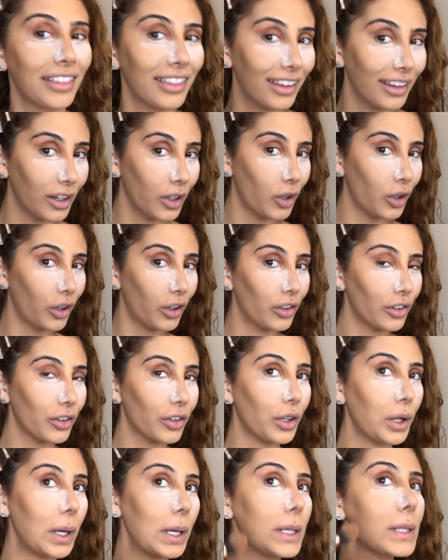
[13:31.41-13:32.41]
Thank God
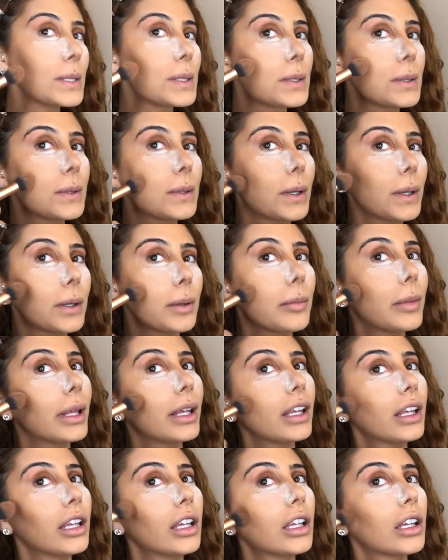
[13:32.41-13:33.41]
you guys know
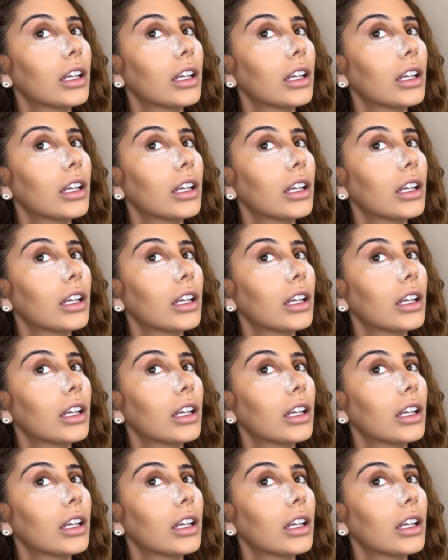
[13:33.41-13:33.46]
me.